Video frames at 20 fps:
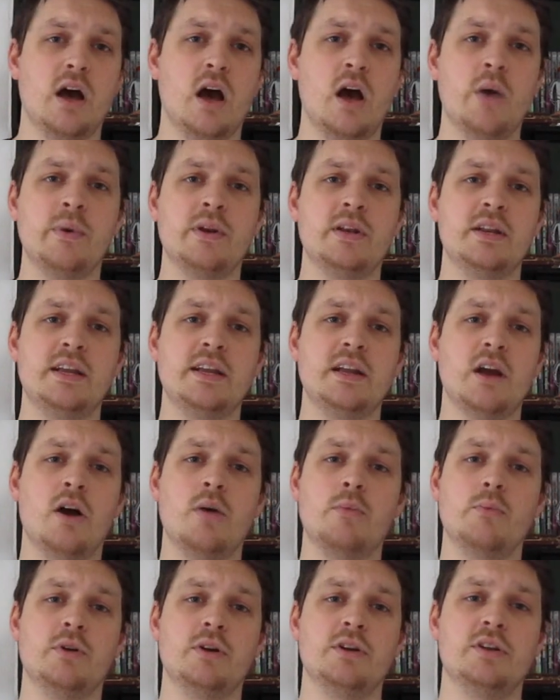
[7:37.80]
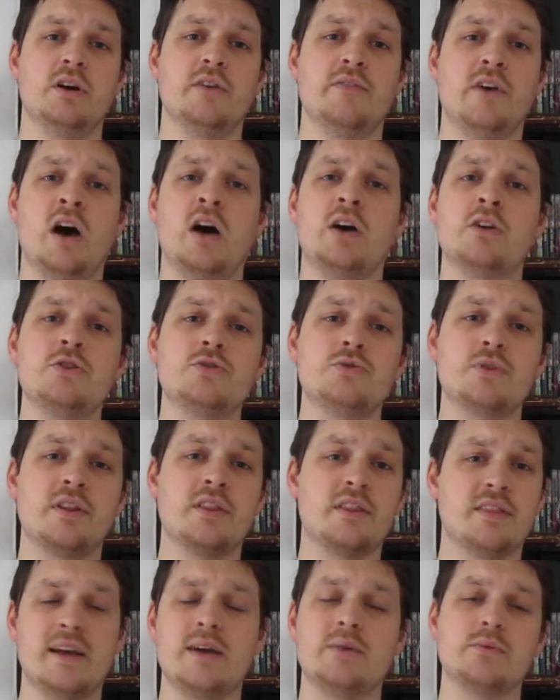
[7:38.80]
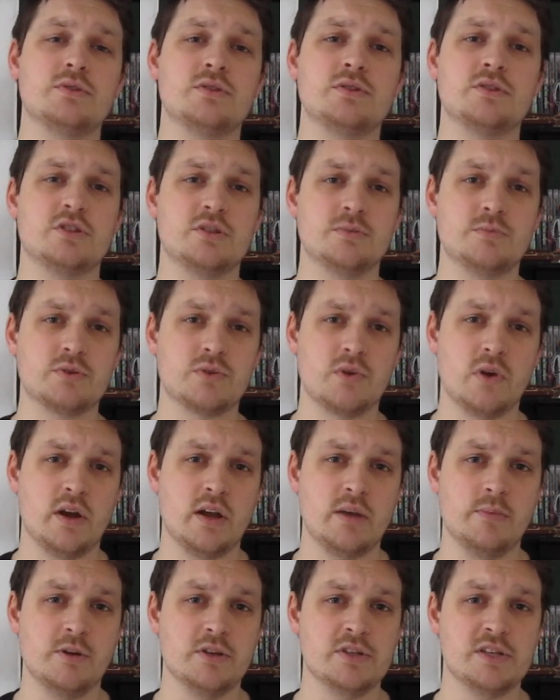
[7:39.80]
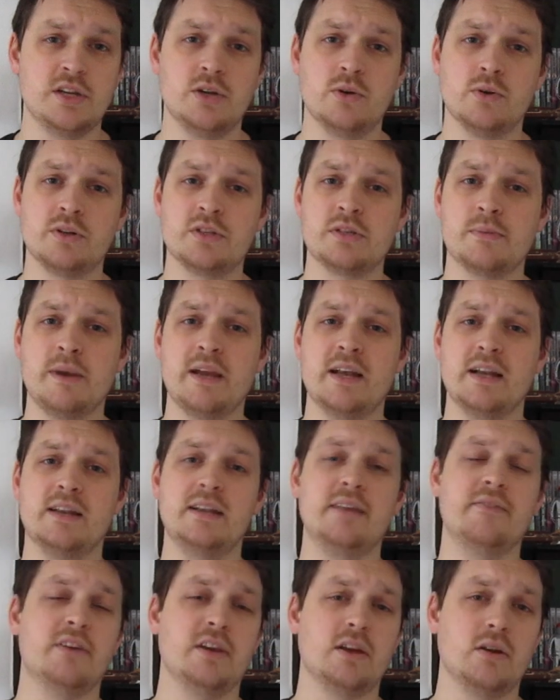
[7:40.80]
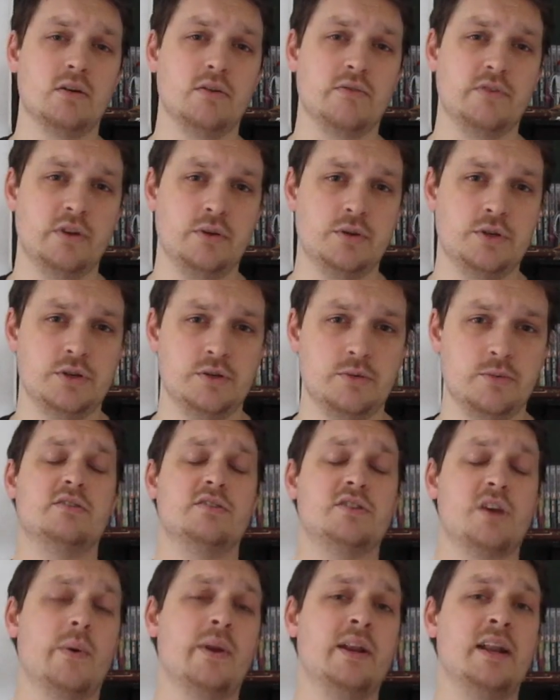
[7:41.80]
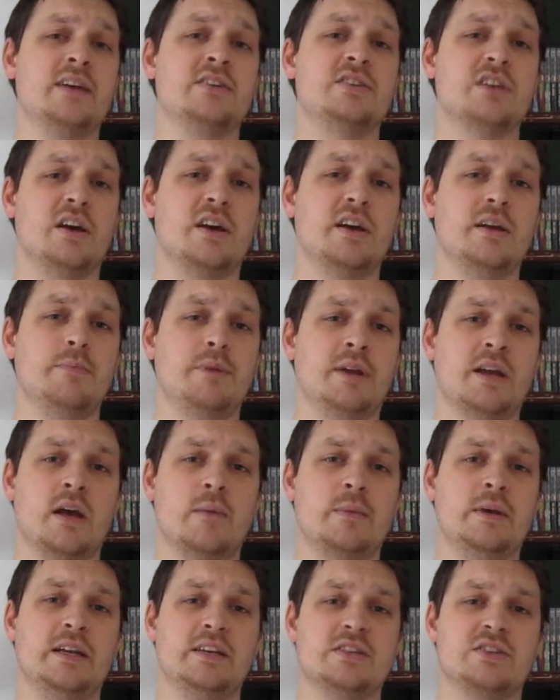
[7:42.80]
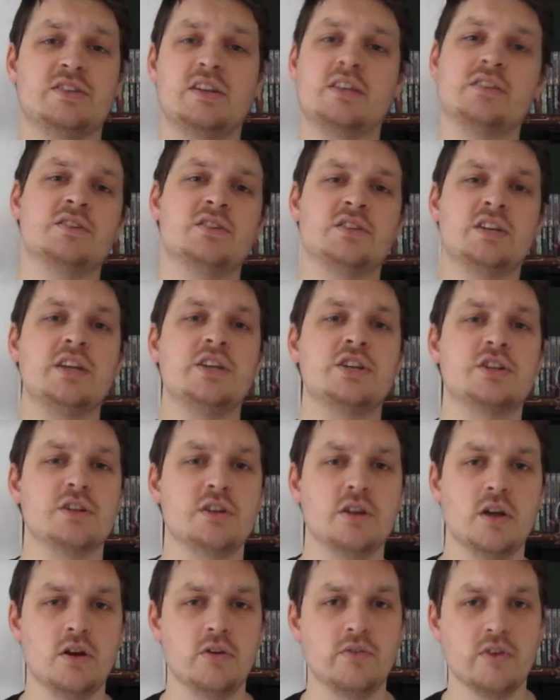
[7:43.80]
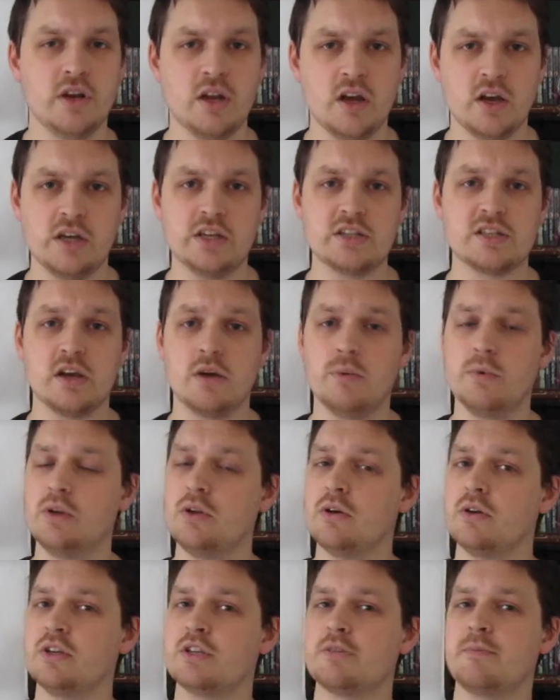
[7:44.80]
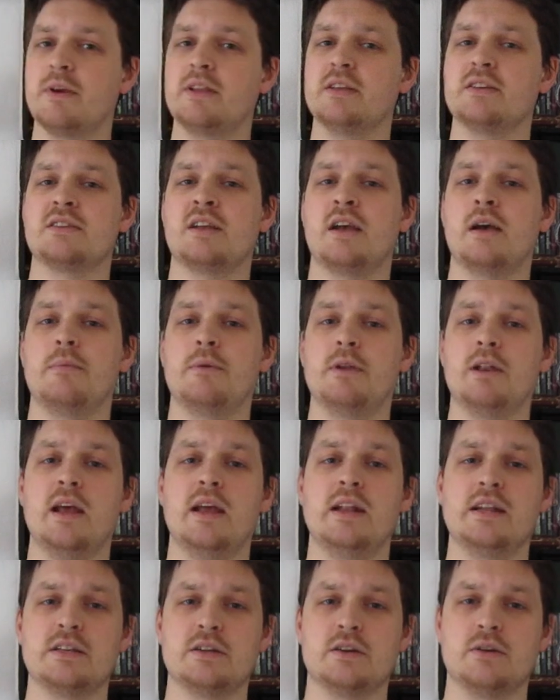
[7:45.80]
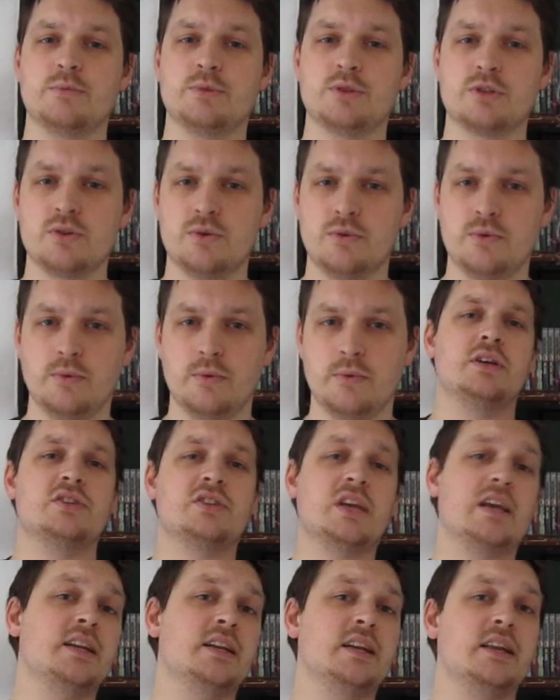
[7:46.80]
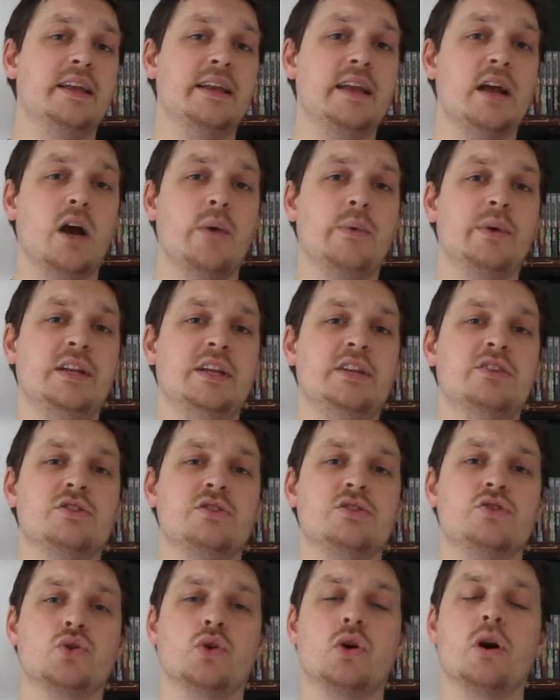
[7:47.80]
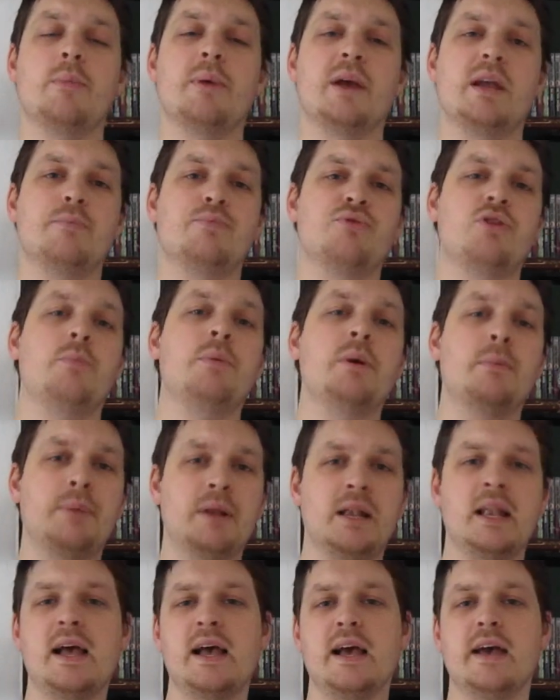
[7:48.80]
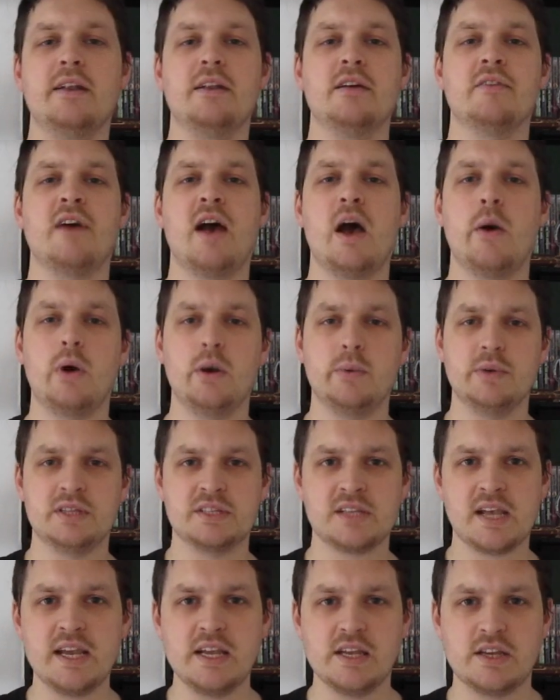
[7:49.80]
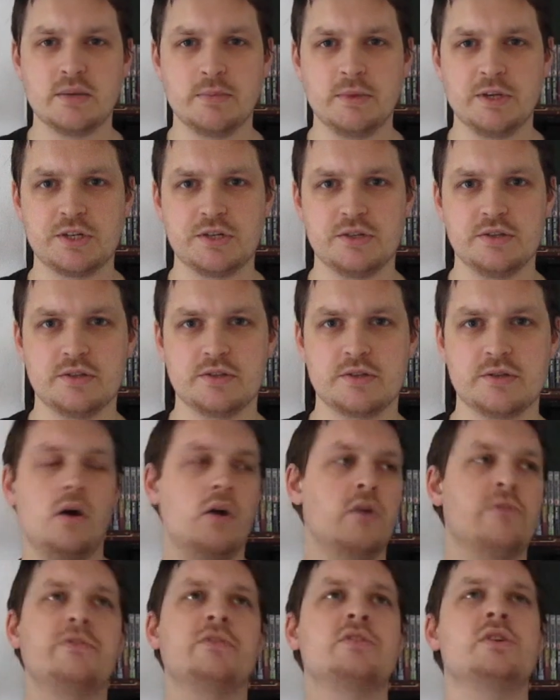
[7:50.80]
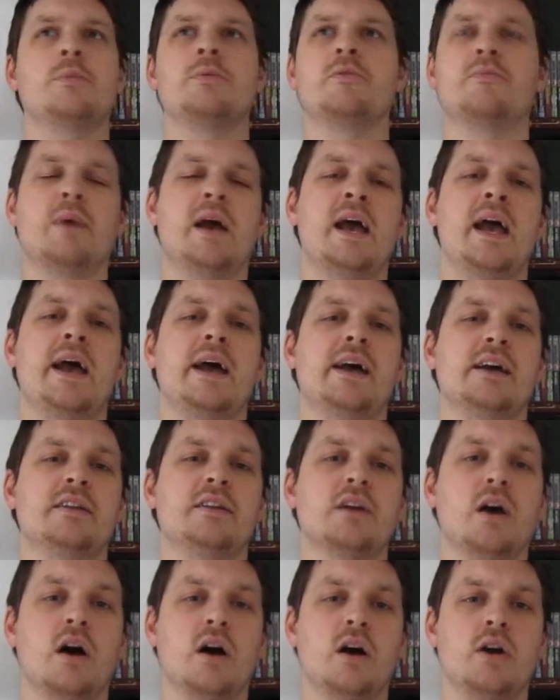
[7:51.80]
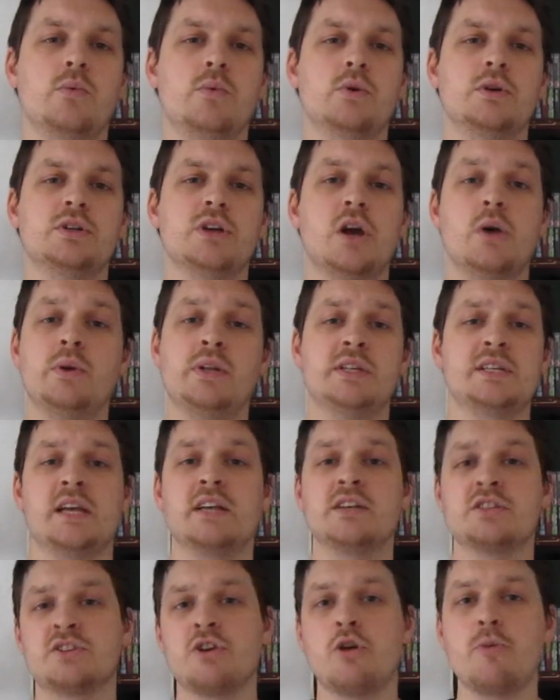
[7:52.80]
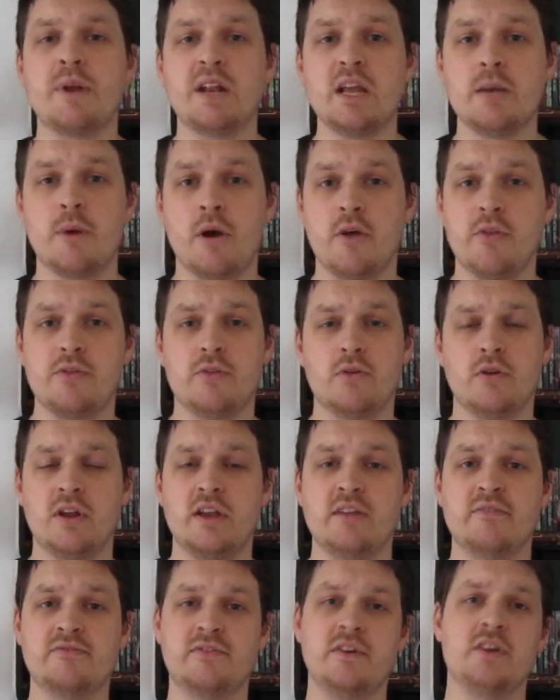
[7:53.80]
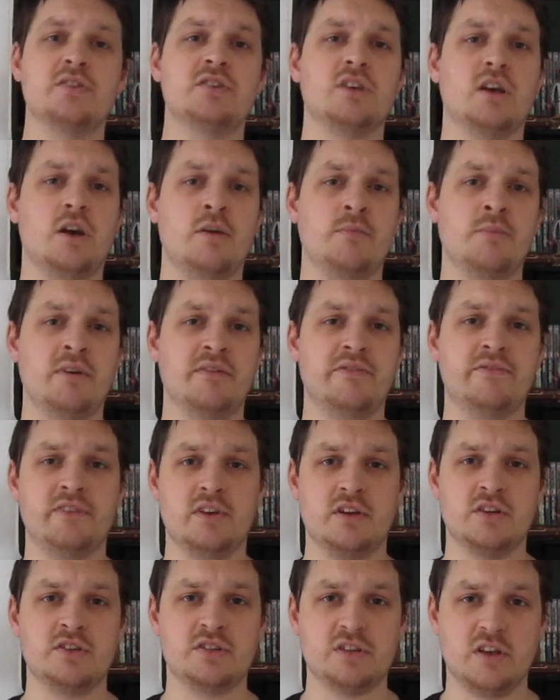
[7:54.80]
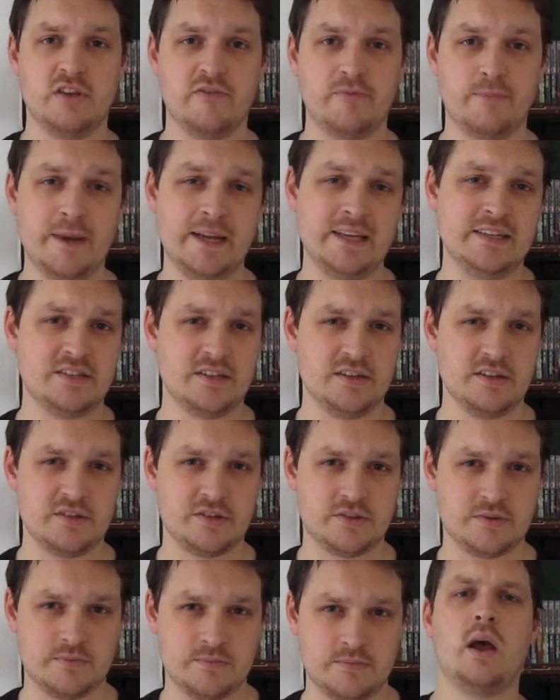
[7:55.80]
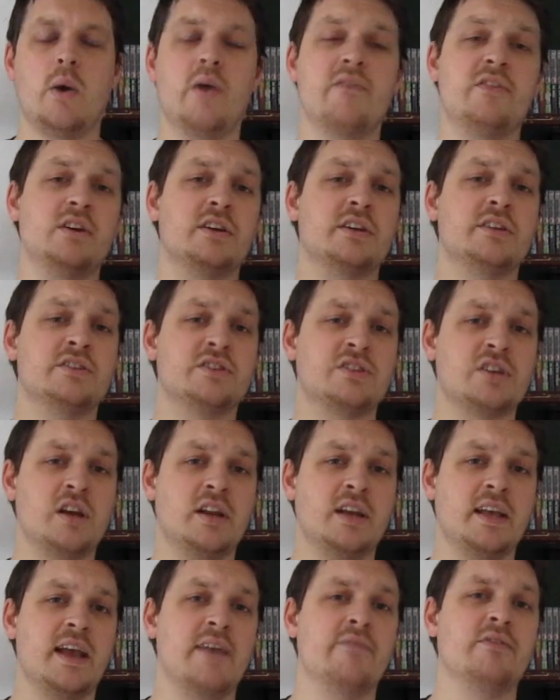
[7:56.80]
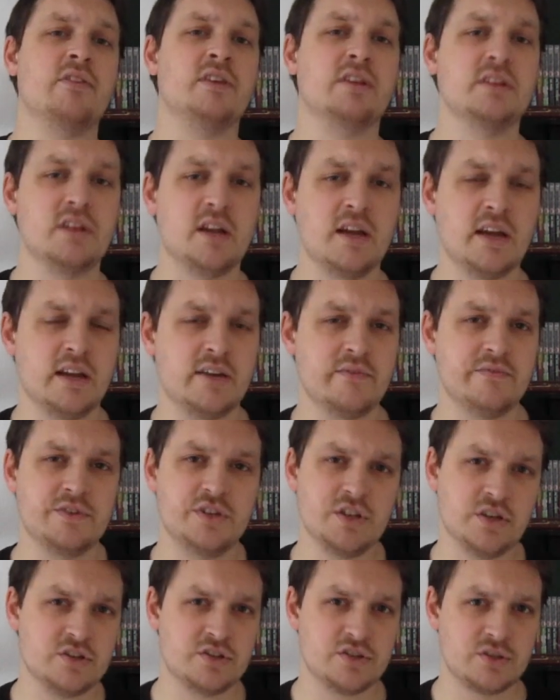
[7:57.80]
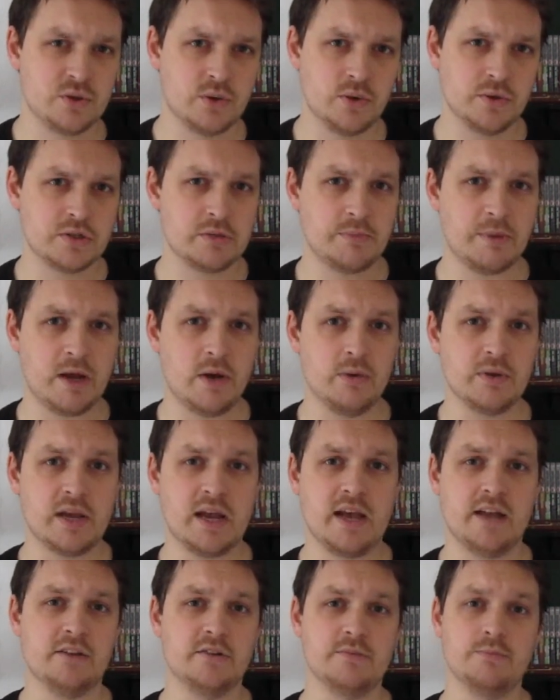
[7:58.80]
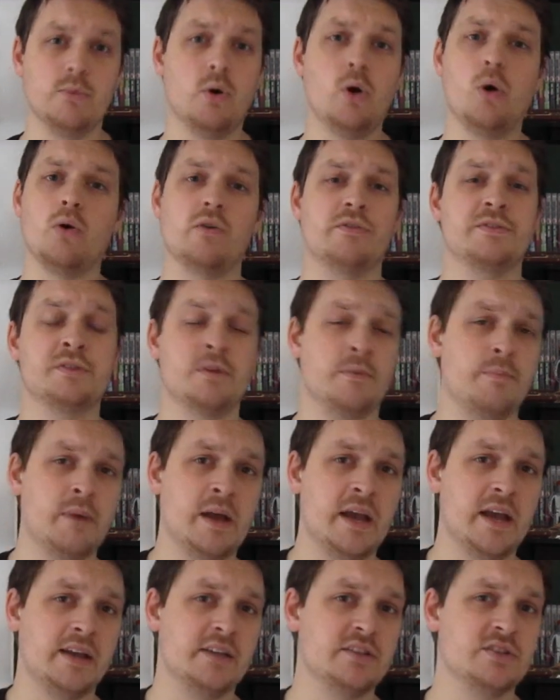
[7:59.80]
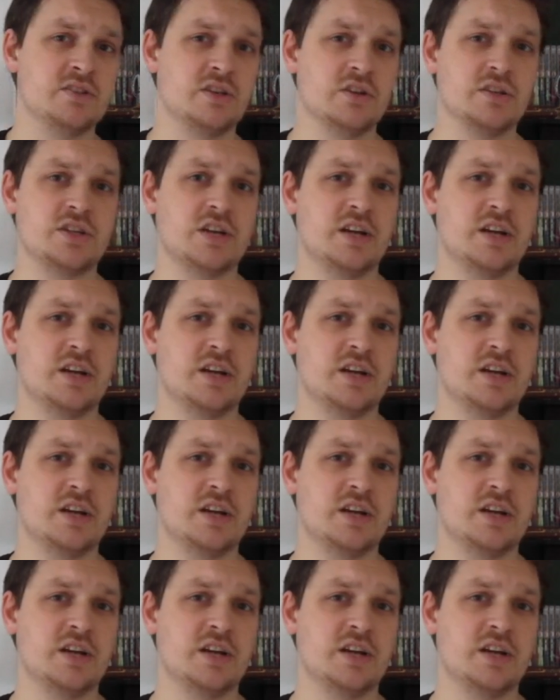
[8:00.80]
I would need upward of 100,000 subscribers in order to make a living off YouTube. So unless I become a sensation overnight, I would not expect this to happen anytime soon. Secondly, I would need to draw up a proper plan of how I would take commissions. Off the top of my head, I would only take so many a month on a first come, first served basis. However, concerning everything that I have just talked about and more off the top of my head, such